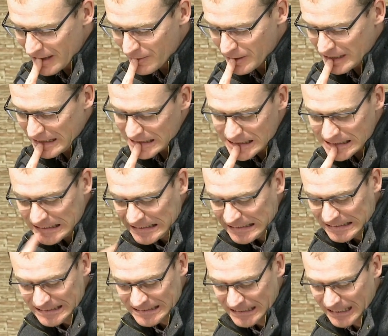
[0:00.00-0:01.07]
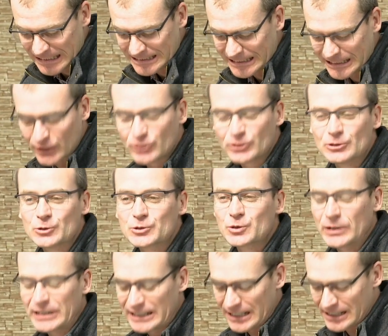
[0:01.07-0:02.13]
we have a scene in Ezekiel
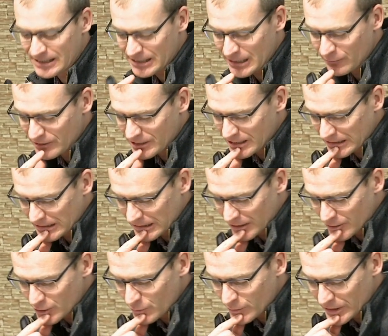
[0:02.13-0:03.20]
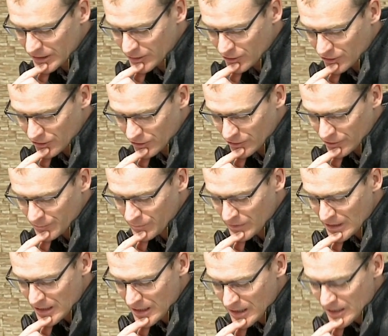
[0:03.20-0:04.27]
28:17, I'll just read it to you.
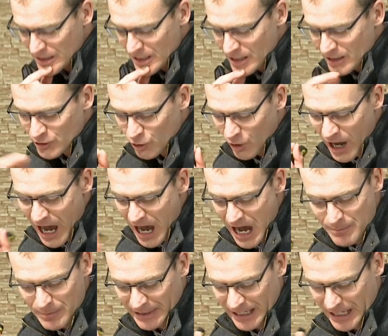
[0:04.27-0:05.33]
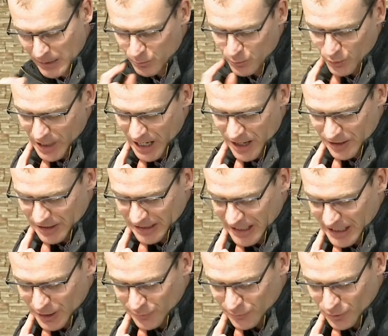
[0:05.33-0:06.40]
Your heart became proud on
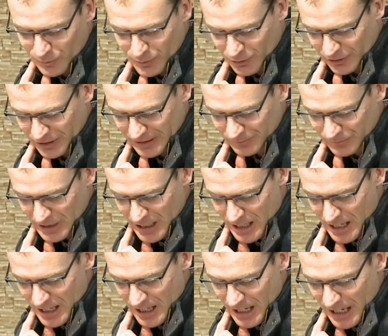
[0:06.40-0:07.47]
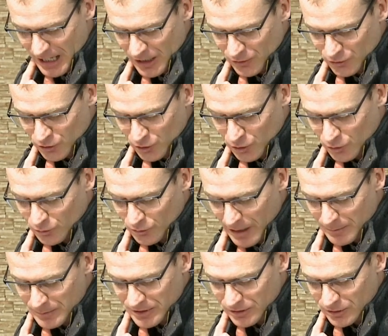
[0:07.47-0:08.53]
account of your beauty, and you
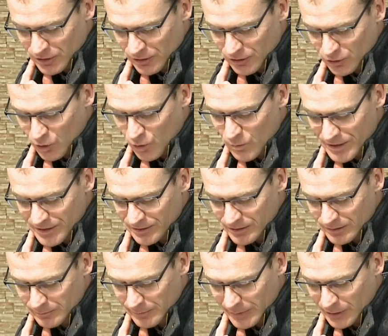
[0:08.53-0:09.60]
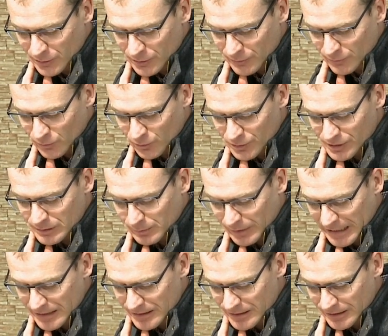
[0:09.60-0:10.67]
corrupted your wisdom because of your
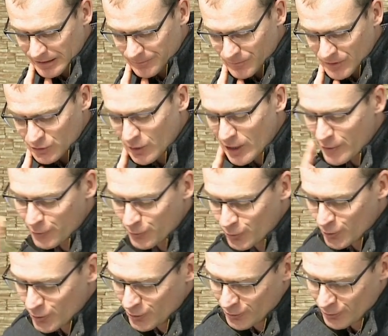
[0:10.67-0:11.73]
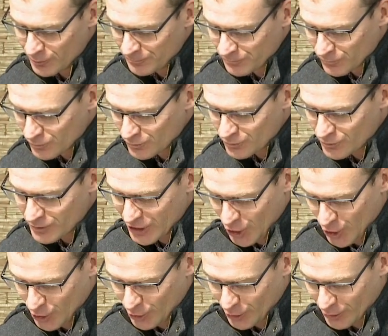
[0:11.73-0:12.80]
splendor. So I threw you to
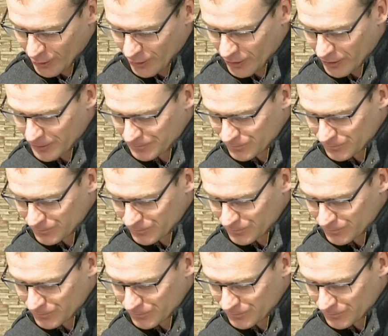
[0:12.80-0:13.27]
the earth.